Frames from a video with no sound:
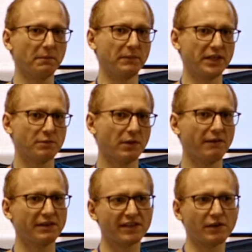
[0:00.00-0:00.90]
but you
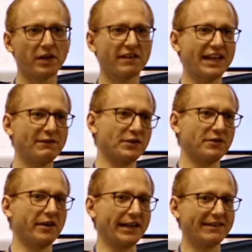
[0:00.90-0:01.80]
probably still want to save your
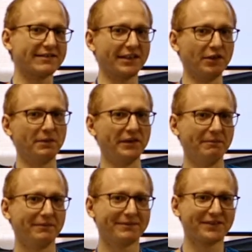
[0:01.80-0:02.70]
drawings and open them,
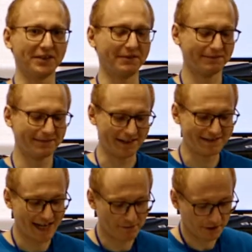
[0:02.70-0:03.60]
so how does
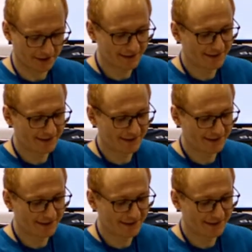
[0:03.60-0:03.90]
that work?